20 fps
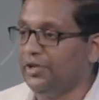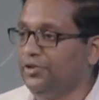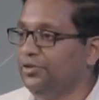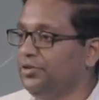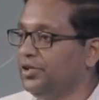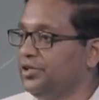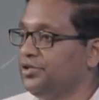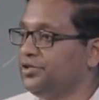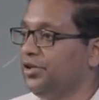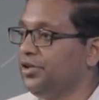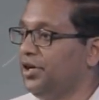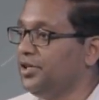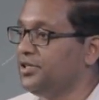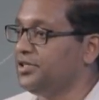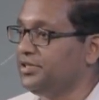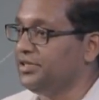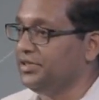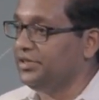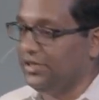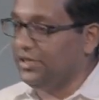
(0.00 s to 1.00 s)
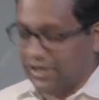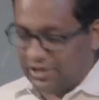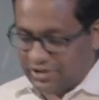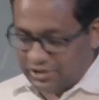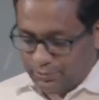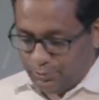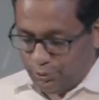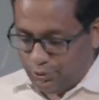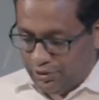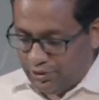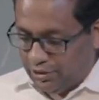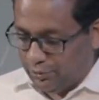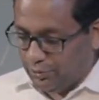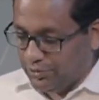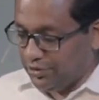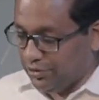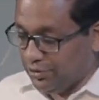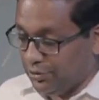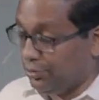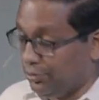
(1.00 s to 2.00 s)
the next morning when you go to work, or
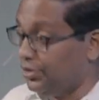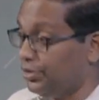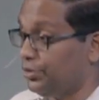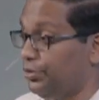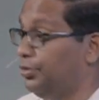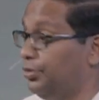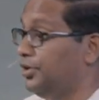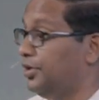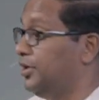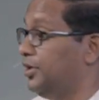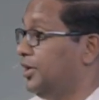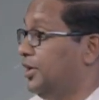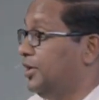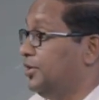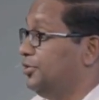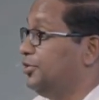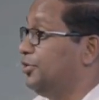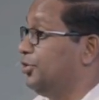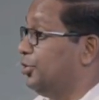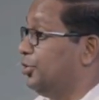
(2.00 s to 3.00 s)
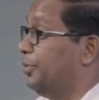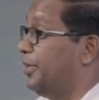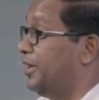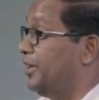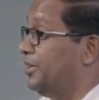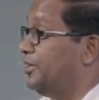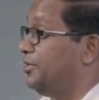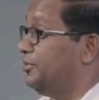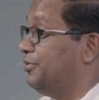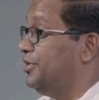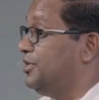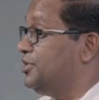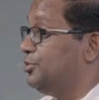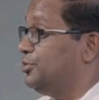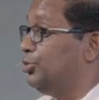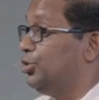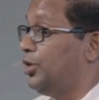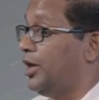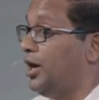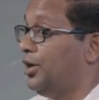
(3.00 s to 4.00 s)
you go to bed at a reasonable hour and you
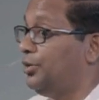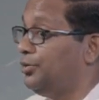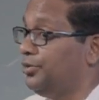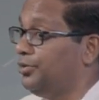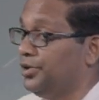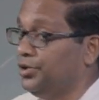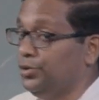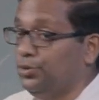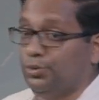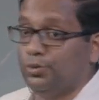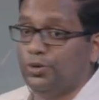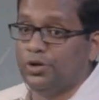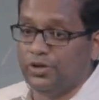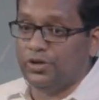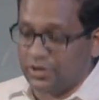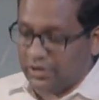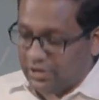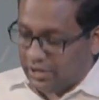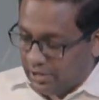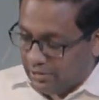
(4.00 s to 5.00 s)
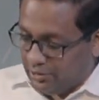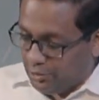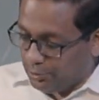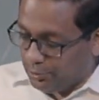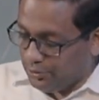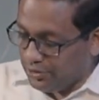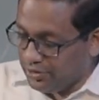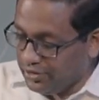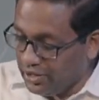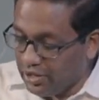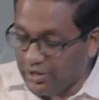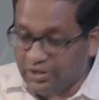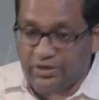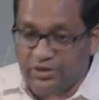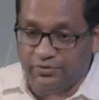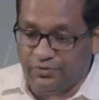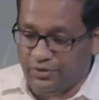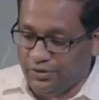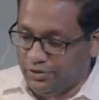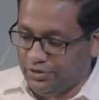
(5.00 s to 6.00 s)
work and you're productive in your job.
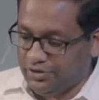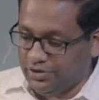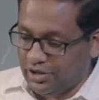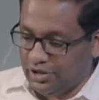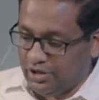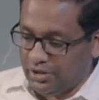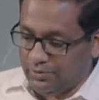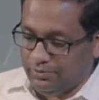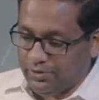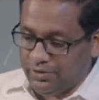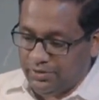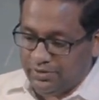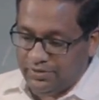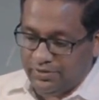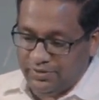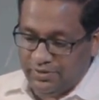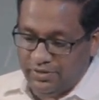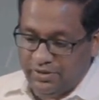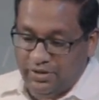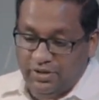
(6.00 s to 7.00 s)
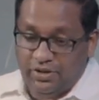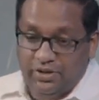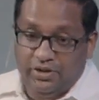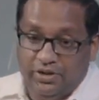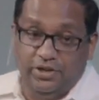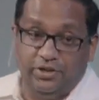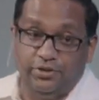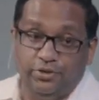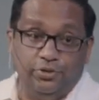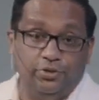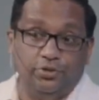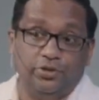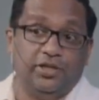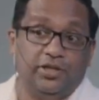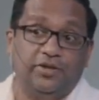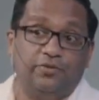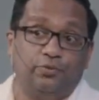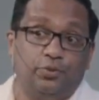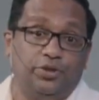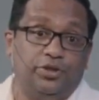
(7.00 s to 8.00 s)
Either you live within your
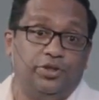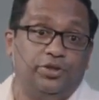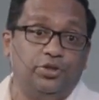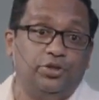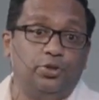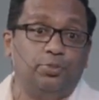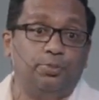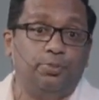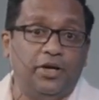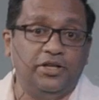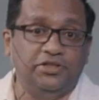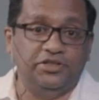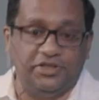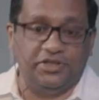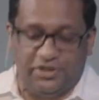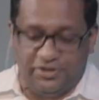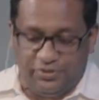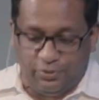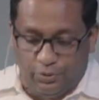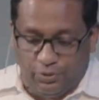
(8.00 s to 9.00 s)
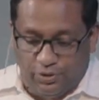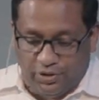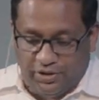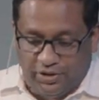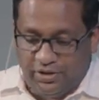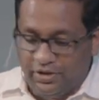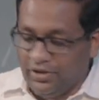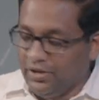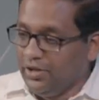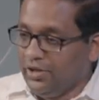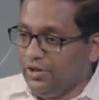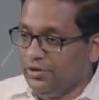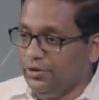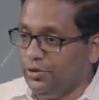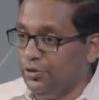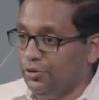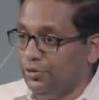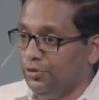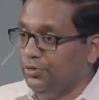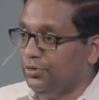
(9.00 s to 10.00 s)
budget or you use a
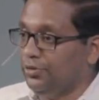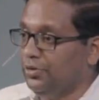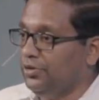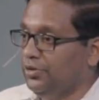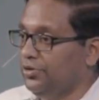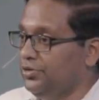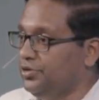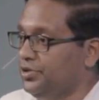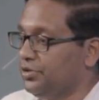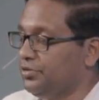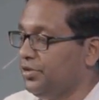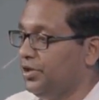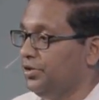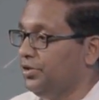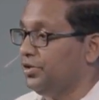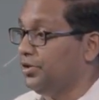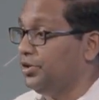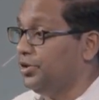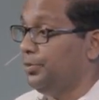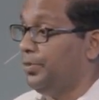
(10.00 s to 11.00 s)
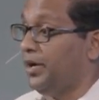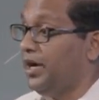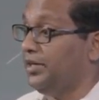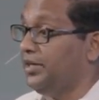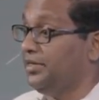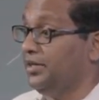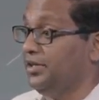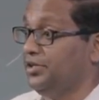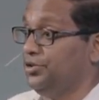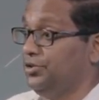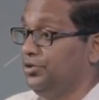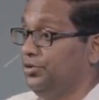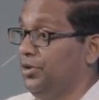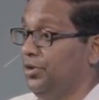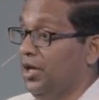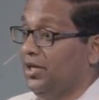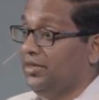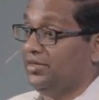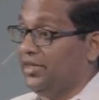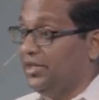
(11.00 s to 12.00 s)
credit card to buy things you think you need
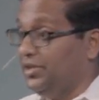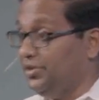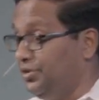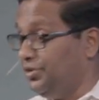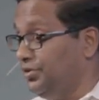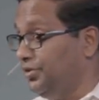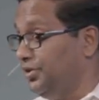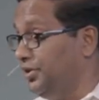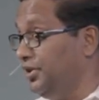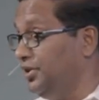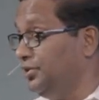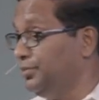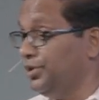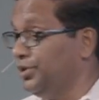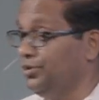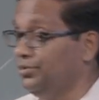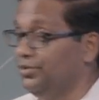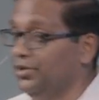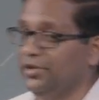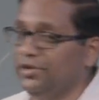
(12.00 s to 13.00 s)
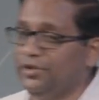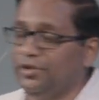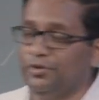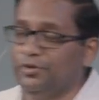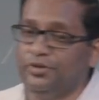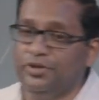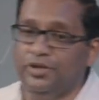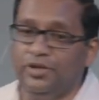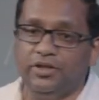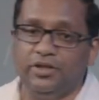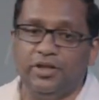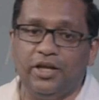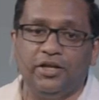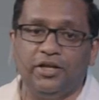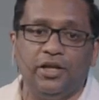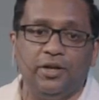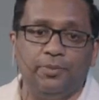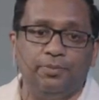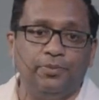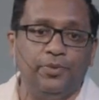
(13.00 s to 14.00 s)
but you really don't need and end up in debt.